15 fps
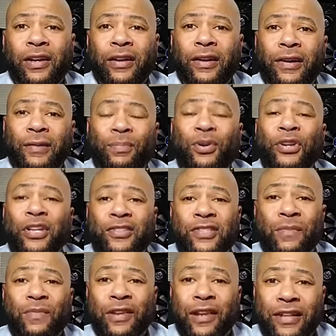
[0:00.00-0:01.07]
uh, putting
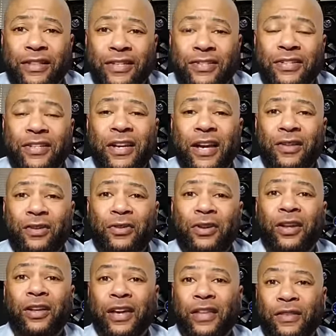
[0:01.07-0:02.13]
something like this together in
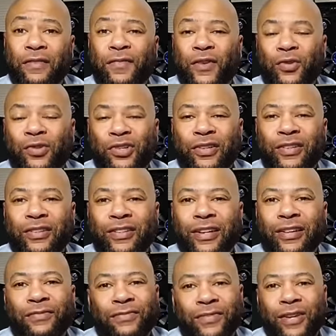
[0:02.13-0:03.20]
the in the future.
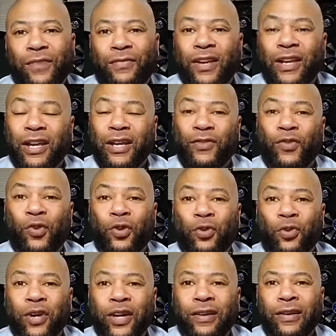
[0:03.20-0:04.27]
If if any of you
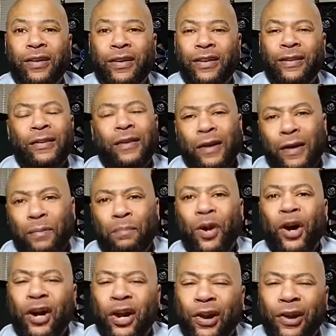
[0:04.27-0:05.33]
agree, uh,
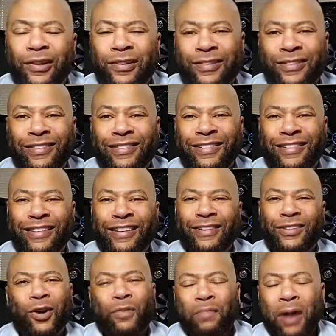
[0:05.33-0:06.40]
bug her.
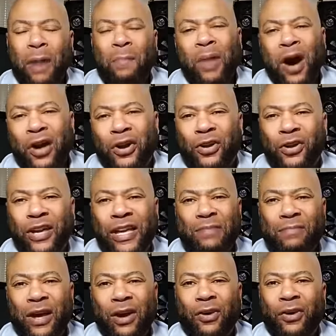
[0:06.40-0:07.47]
Don't bombard her
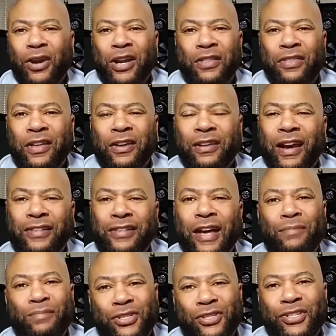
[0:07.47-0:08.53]
email or anything like
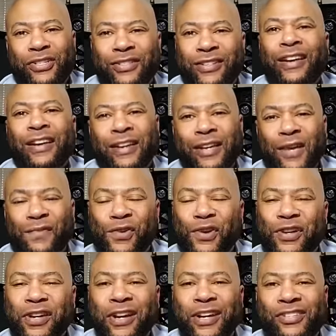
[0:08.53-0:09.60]
that, but just give her
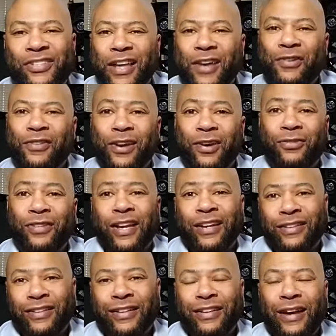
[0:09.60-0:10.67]
a nudge and let her know that
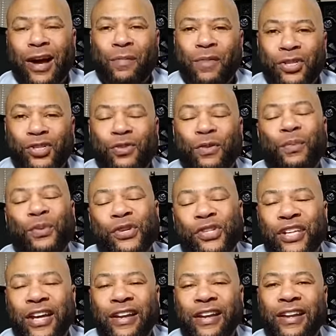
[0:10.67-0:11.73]
how much you
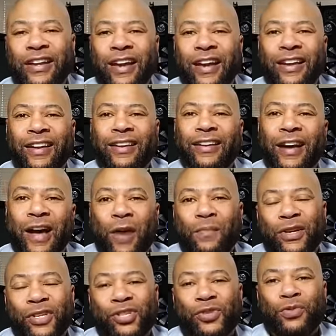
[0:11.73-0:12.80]
appreciate it and how
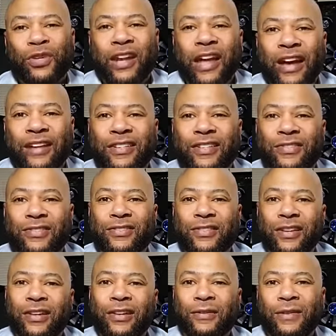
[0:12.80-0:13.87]
much you would like this
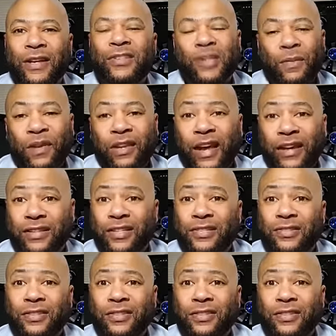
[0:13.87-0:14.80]
uh, something like this